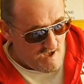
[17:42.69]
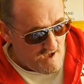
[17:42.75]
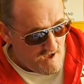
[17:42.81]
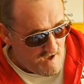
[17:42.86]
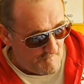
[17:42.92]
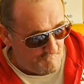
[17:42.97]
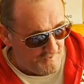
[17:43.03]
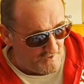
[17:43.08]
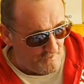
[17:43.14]

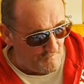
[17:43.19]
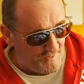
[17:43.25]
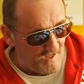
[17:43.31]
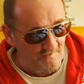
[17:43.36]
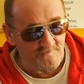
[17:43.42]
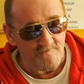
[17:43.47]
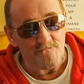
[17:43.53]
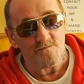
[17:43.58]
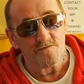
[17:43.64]
I've been up
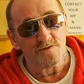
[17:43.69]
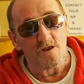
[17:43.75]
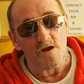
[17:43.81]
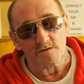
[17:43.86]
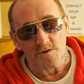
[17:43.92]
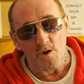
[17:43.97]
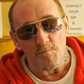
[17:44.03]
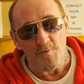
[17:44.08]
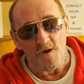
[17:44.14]
that
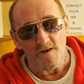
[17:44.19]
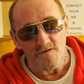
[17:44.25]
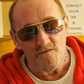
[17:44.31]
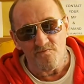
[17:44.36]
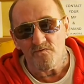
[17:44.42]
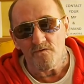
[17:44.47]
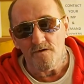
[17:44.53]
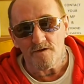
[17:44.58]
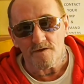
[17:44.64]
top end of
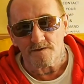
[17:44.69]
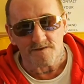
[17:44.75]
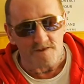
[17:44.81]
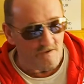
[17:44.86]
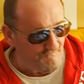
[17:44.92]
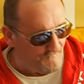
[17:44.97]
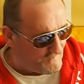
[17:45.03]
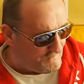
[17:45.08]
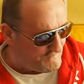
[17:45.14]

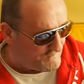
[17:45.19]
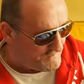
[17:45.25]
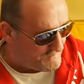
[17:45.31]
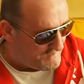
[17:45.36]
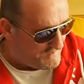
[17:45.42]
37.